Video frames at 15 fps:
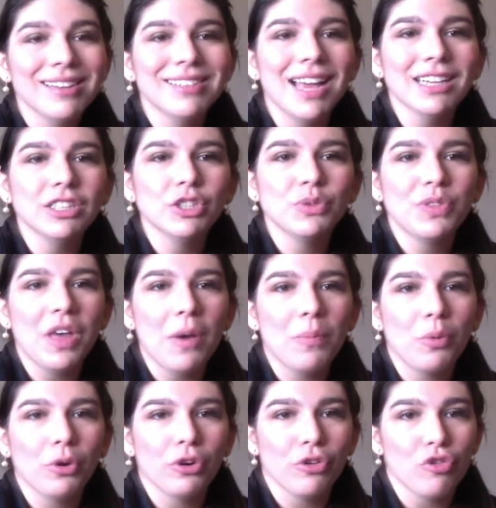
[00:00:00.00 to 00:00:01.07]
Doctors Without
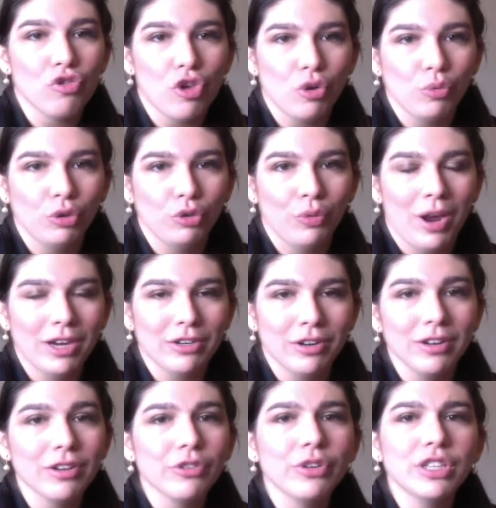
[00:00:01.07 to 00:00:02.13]
Borders General
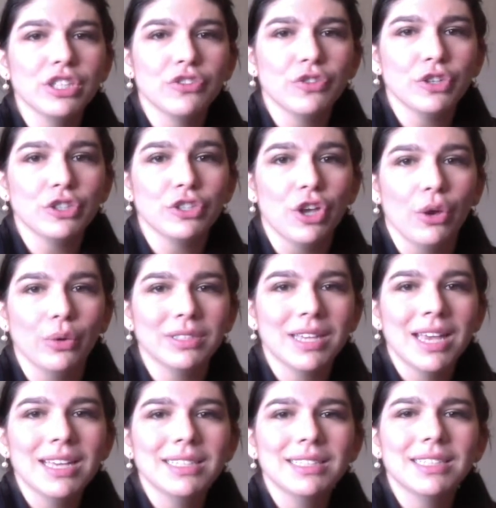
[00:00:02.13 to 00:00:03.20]
Director Christopher Stokes
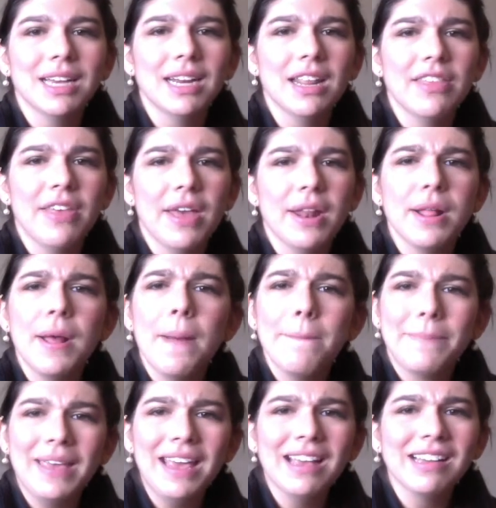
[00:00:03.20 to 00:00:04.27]
stated that
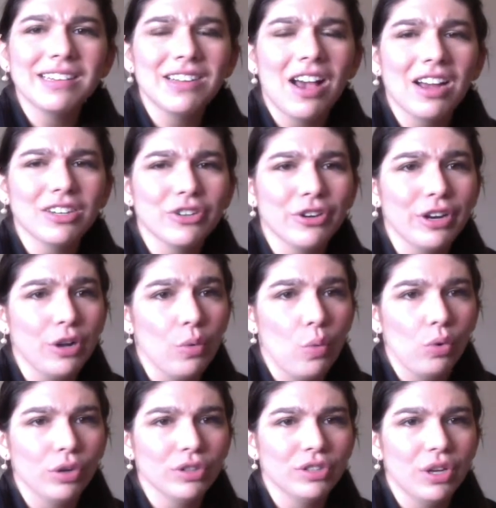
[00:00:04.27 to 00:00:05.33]
being a doctor in a
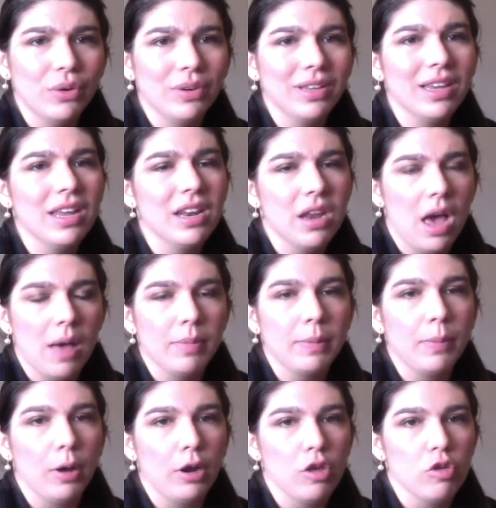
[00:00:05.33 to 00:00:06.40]
war zone cannot be
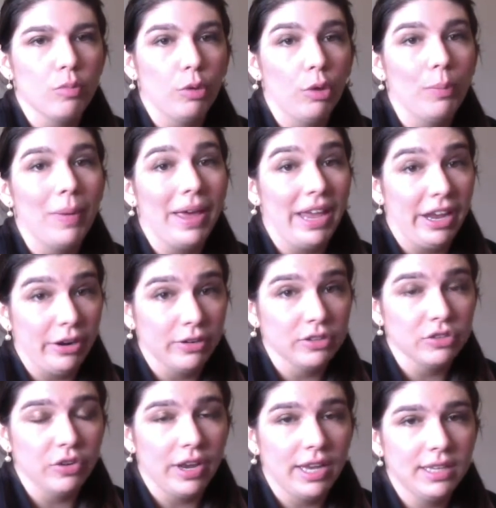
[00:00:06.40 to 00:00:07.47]
punishable by
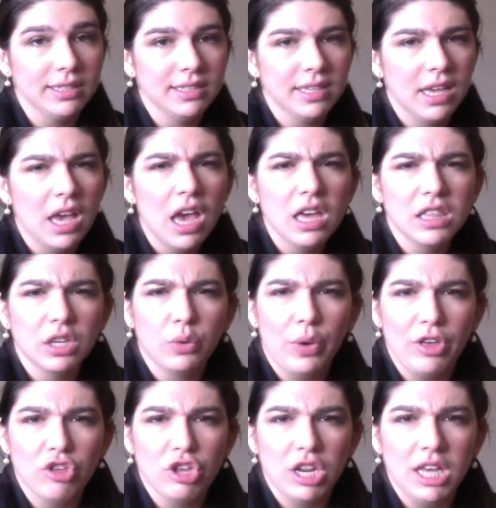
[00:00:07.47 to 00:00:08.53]
airstrikes. The
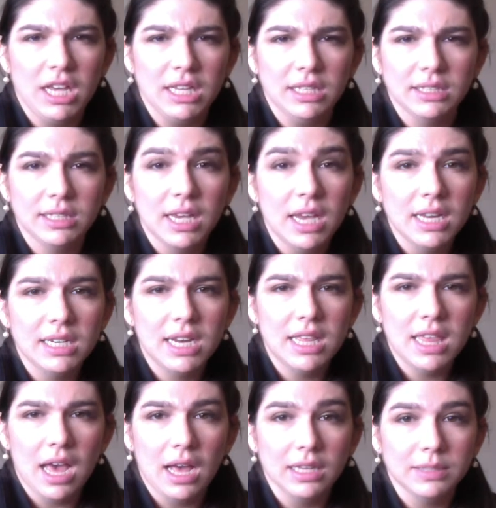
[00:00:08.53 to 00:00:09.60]
question is, did
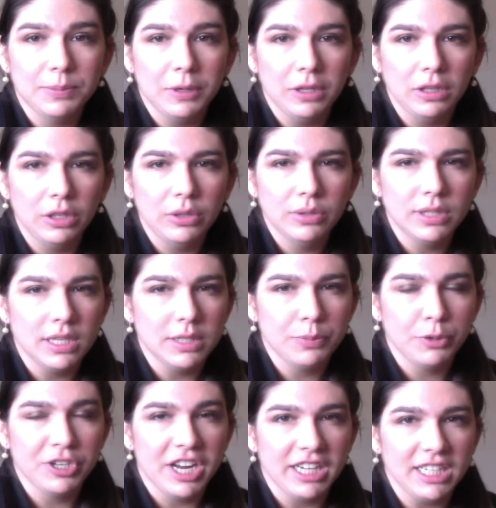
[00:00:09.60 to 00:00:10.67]
the hospital lose its
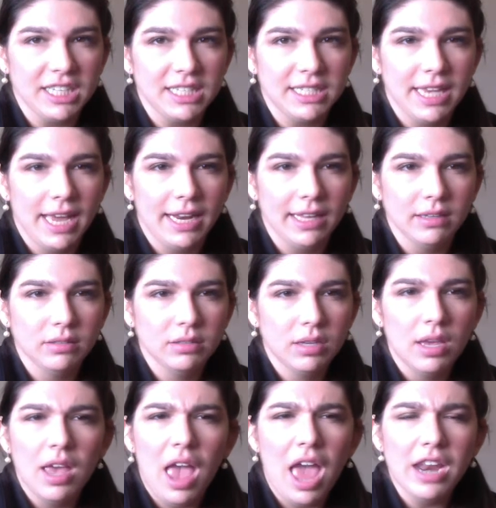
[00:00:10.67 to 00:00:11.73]
protected status?
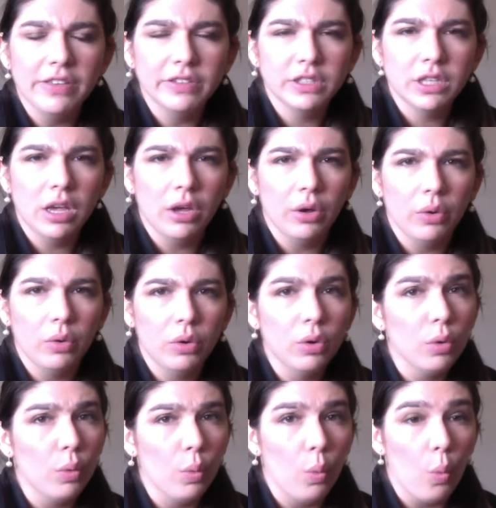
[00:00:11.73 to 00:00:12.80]
And if so,
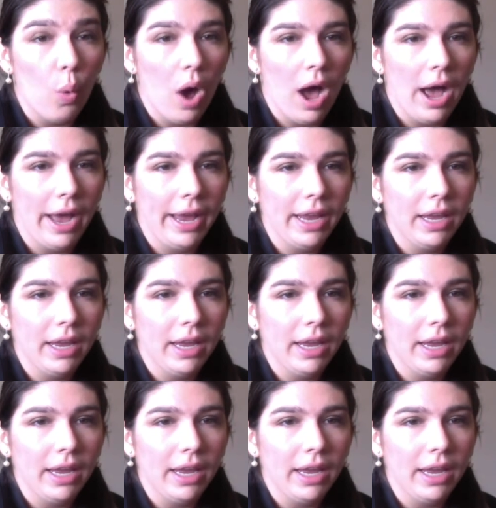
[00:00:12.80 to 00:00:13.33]
why?